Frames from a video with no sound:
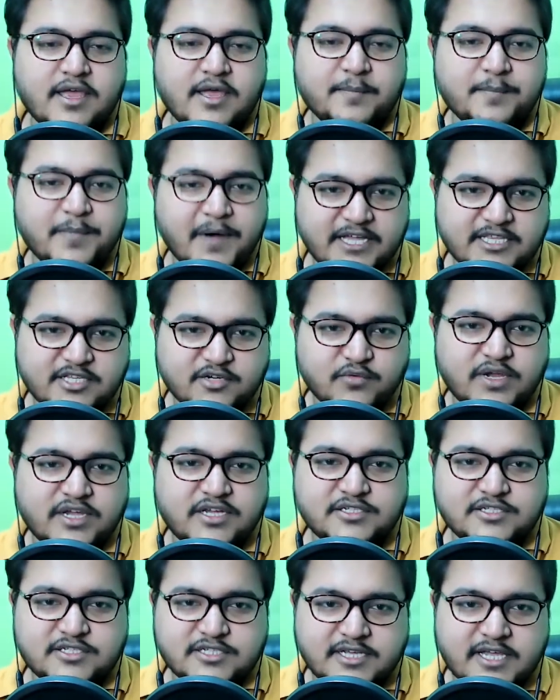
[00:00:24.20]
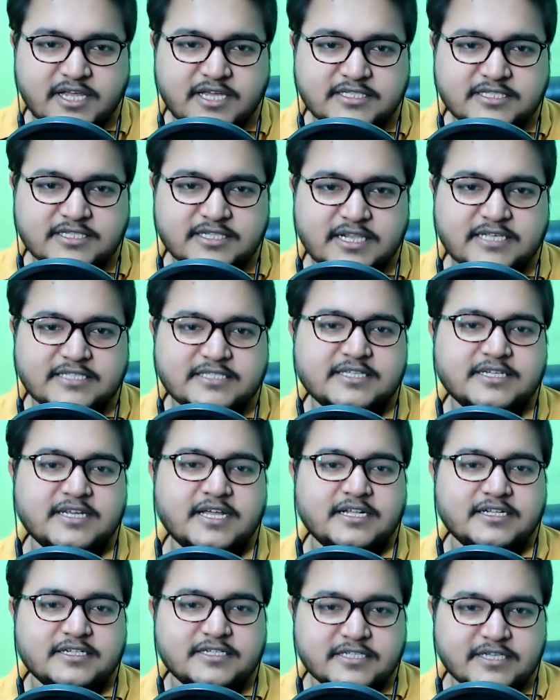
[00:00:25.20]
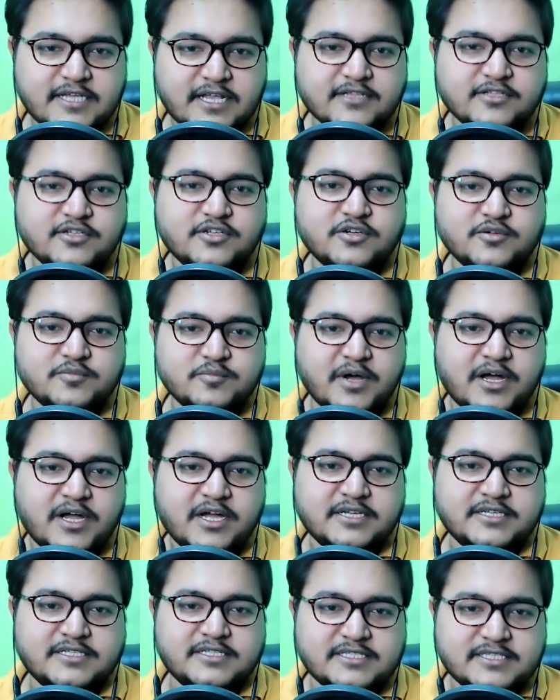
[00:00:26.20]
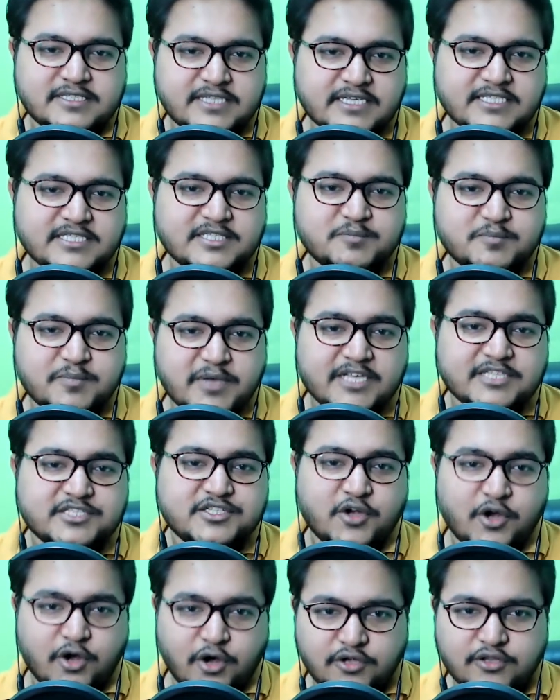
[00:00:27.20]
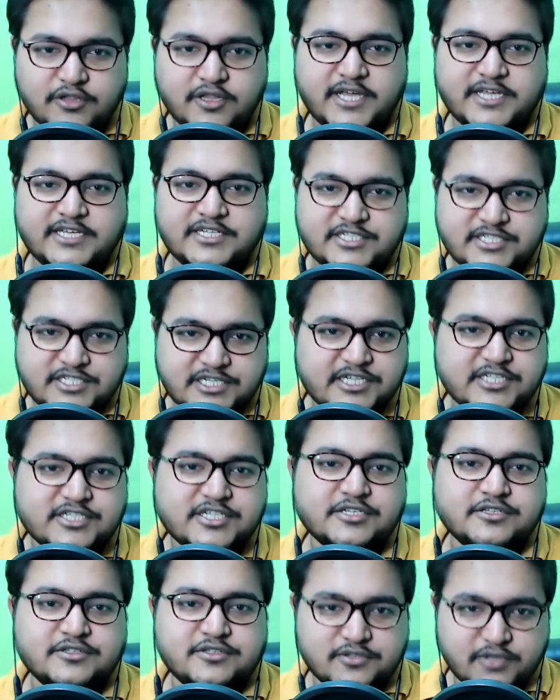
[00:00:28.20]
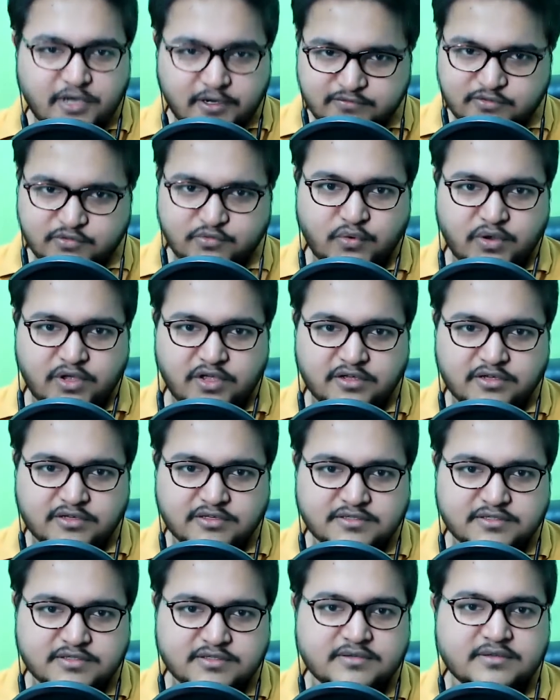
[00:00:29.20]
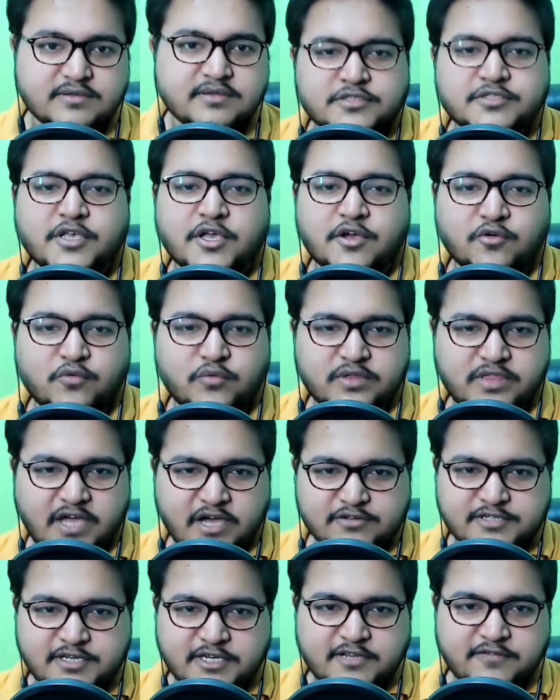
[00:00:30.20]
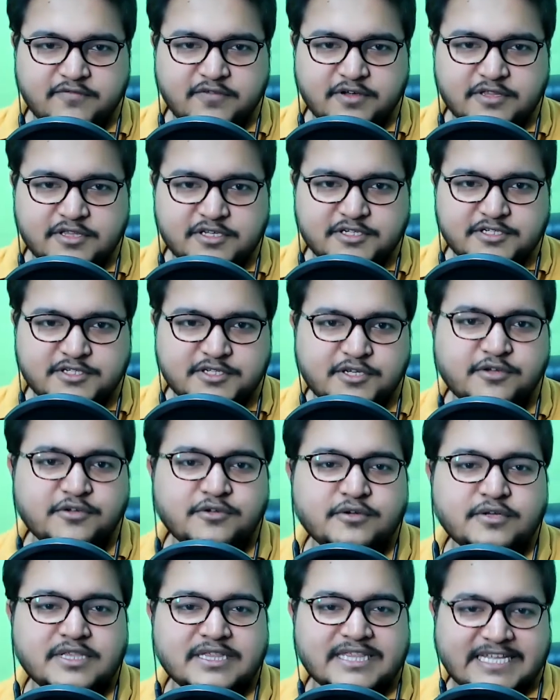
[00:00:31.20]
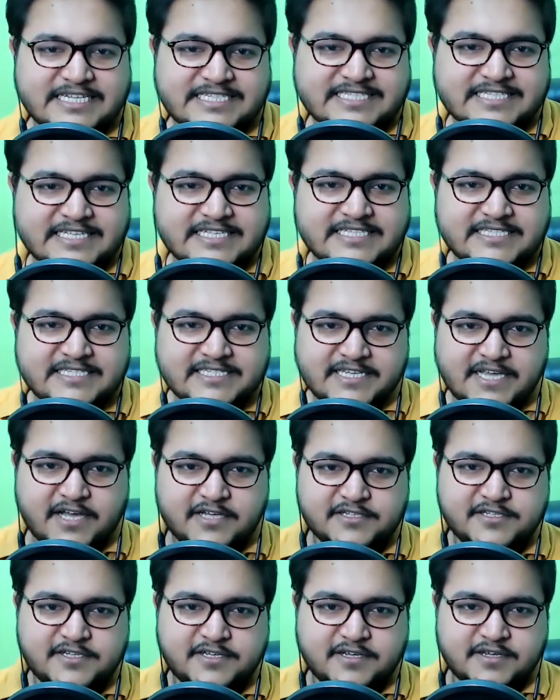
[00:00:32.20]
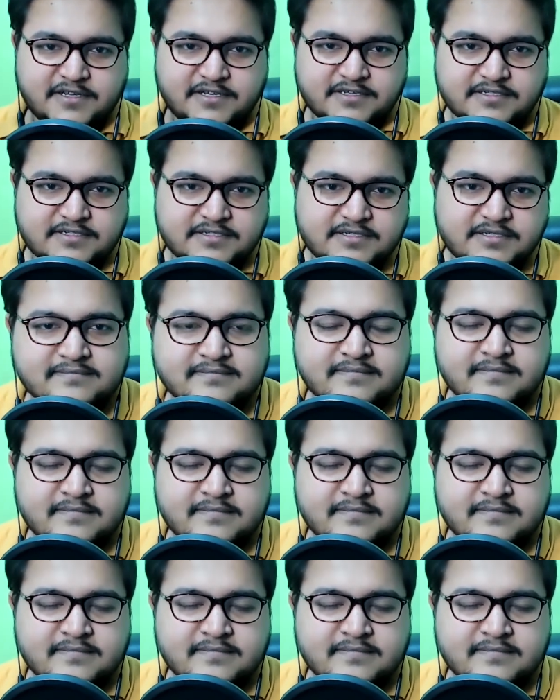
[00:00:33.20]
By the way, in today's lesson I'll tell you my 6 best online teaching softwares. So without any further ado, let's get started.